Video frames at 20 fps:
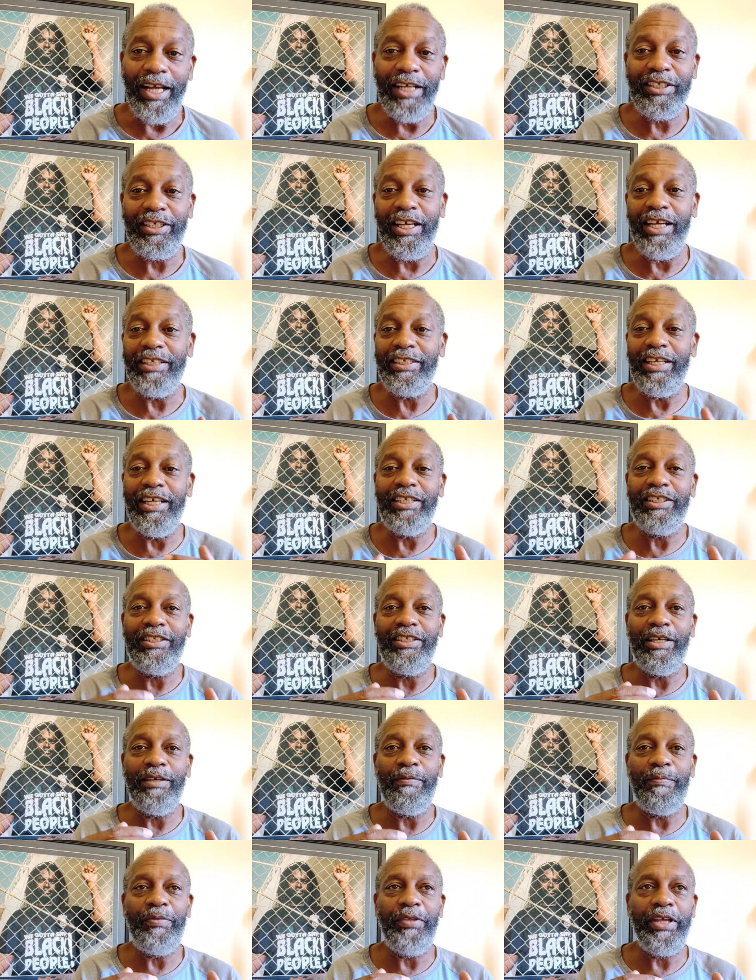It's it's it's
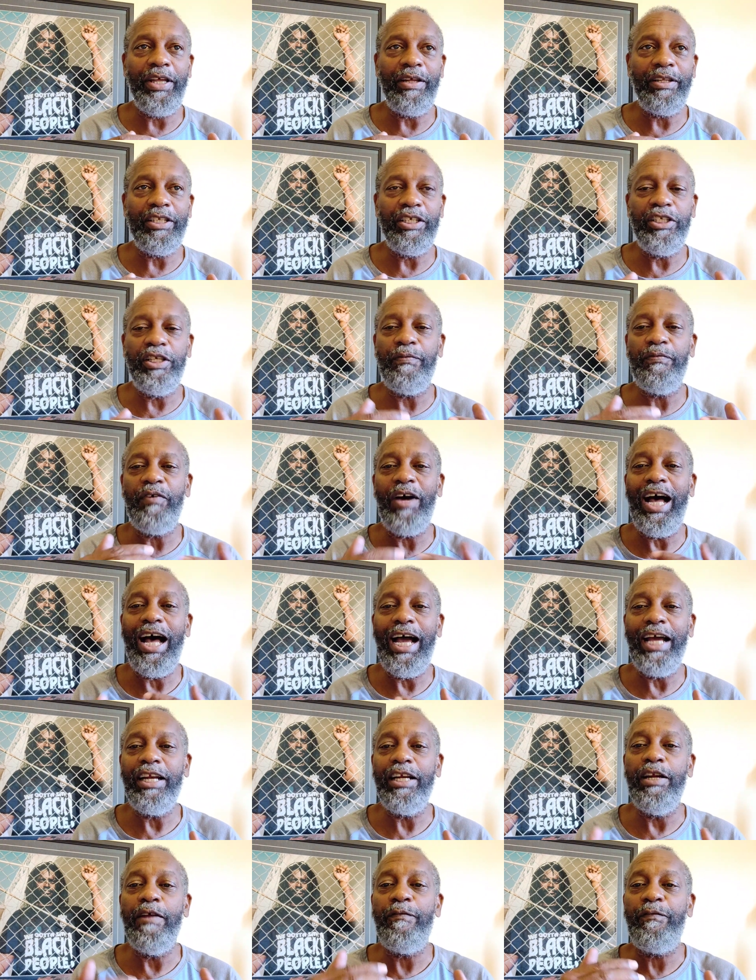the, the the
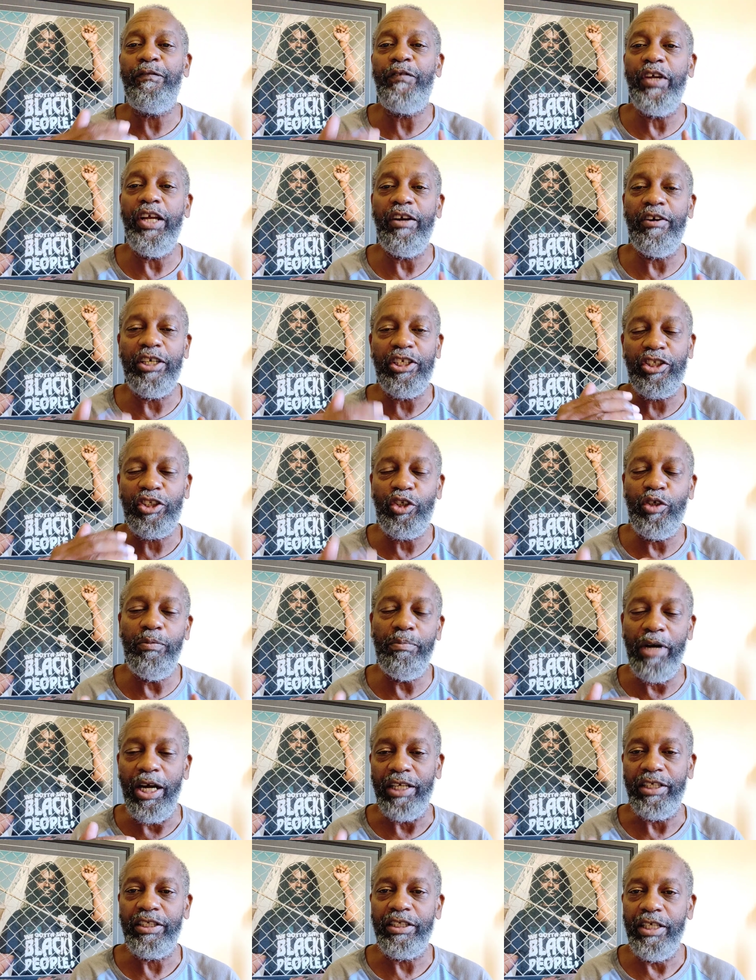divide and the fear is too
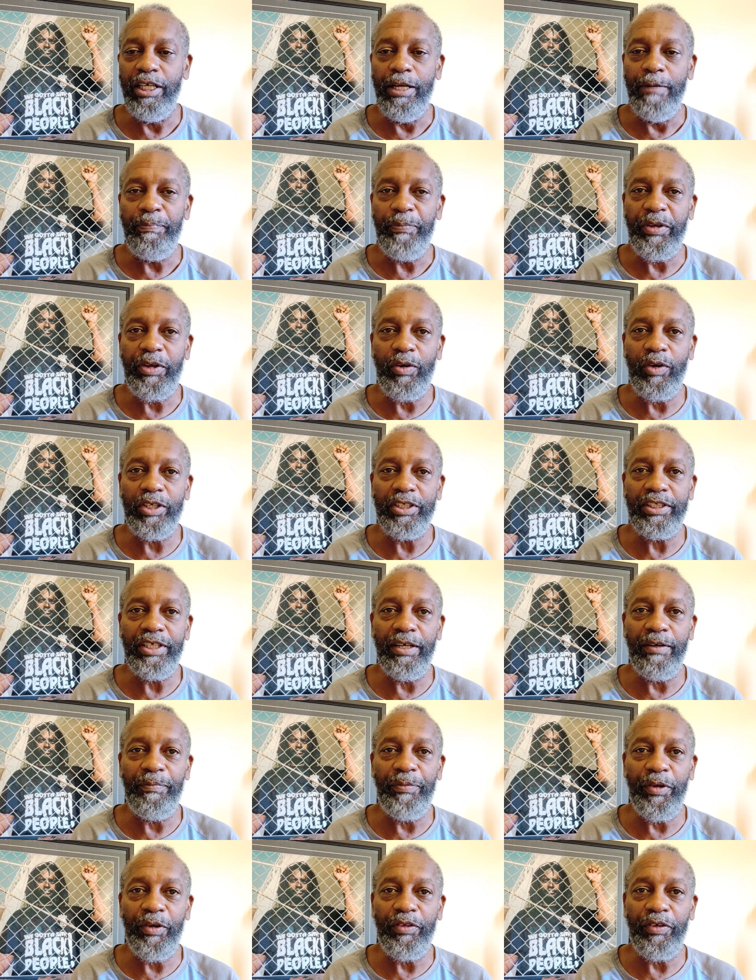much because
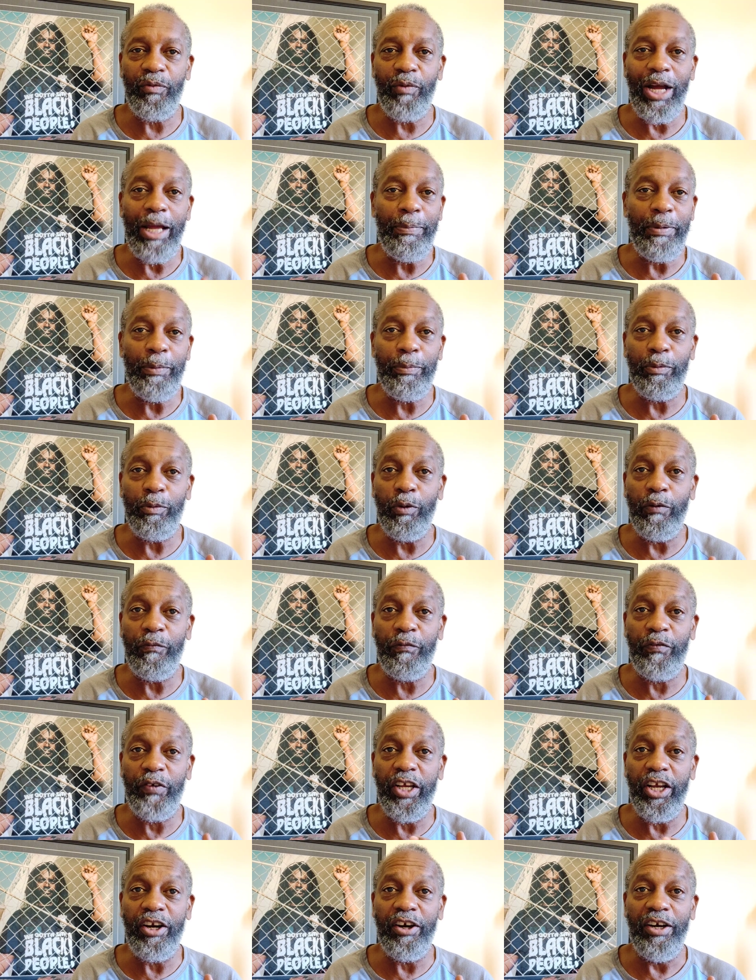the the, the white people uh-huh. will
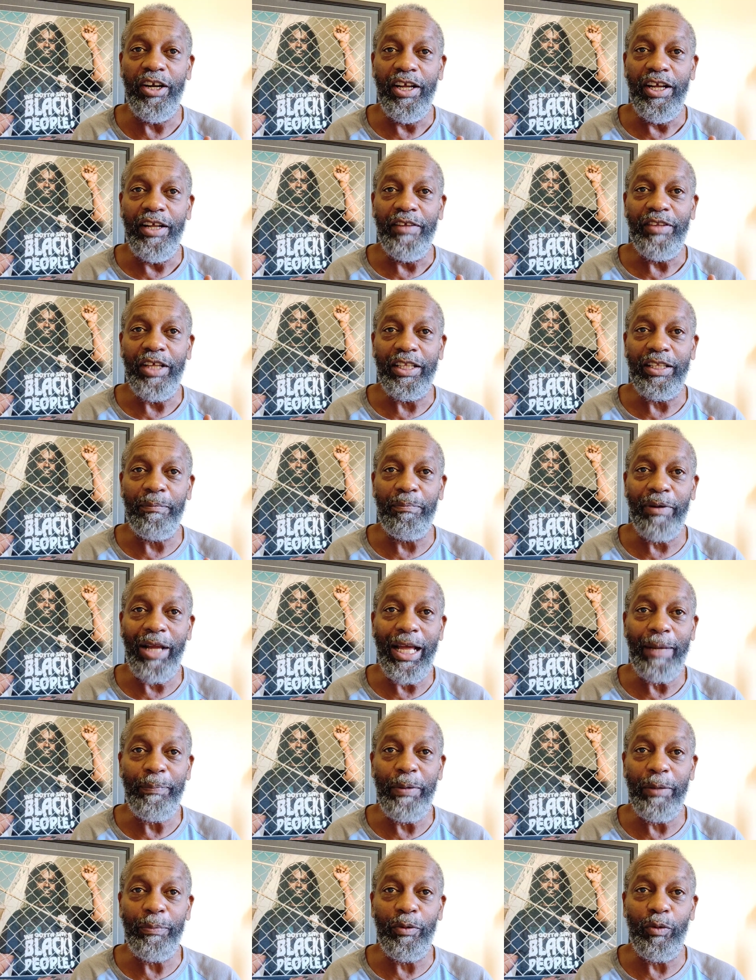fear that the
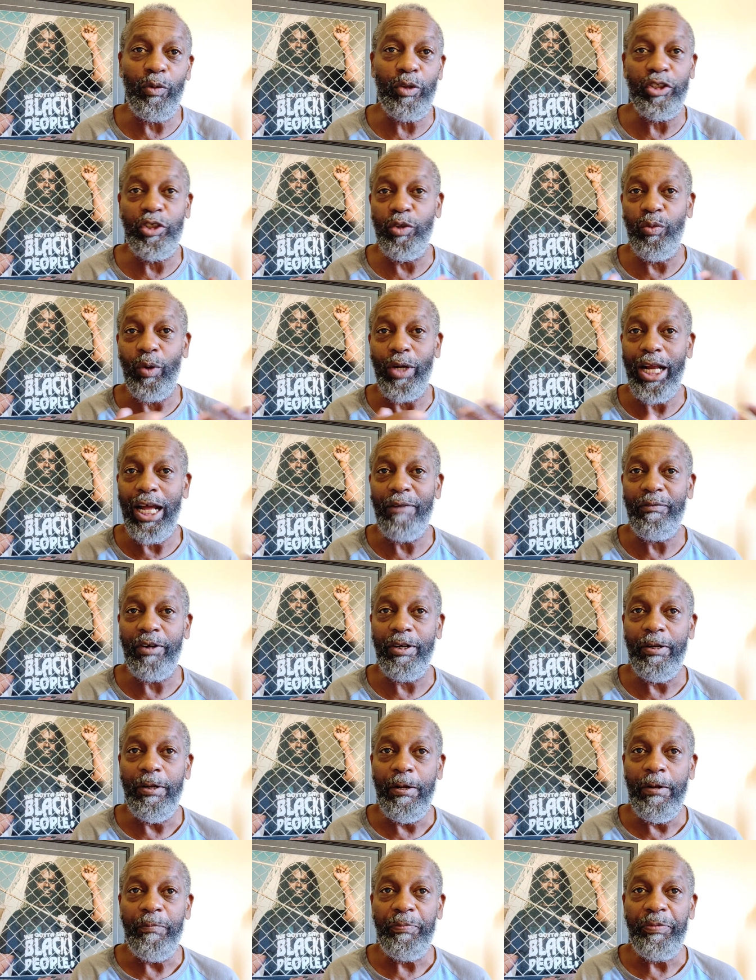black people will do whatever.